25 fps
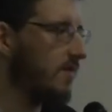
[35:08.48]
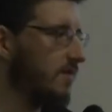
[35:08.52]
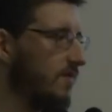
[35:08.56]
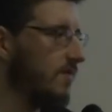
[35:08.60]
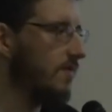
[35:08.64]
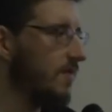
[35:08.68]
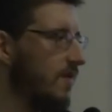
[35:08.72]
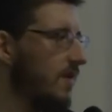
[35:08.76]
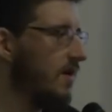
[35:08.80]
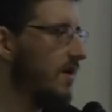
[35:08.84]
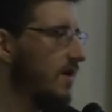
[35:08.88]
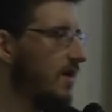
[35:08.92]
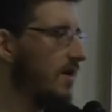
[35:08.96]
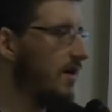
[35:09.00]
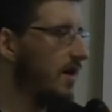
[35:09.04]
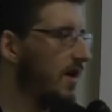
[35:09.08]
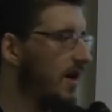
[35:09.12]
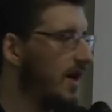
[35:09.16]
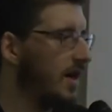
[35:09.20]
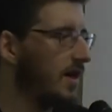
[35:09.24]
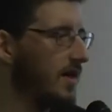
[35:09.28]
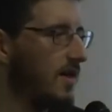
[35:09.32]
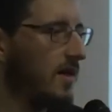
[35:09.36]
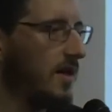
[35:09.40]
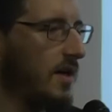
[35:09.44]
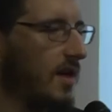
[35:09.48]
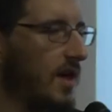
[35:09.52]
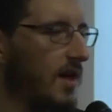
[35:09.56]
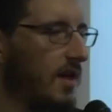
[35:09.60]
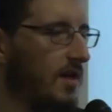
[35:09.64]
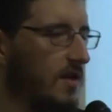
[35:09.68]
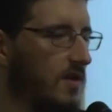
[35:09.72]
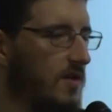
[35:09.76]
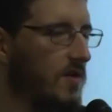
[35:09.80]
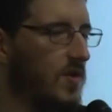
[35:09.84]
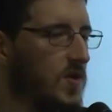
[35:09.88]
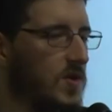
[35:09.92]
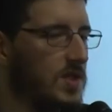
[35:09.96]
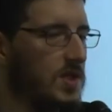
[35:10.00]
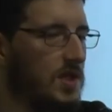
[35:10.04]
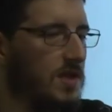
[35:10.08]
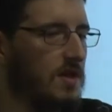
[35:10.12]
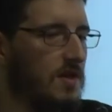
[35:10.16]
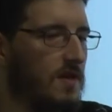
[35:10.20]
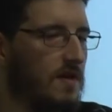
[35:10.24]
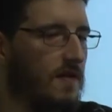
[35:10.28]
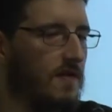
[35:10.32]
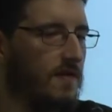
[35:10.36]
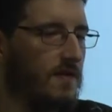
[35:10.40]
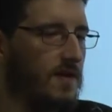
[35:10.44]
to hire like dozen
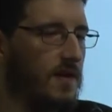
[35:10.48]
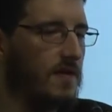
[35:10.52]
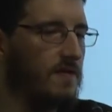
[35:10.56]
of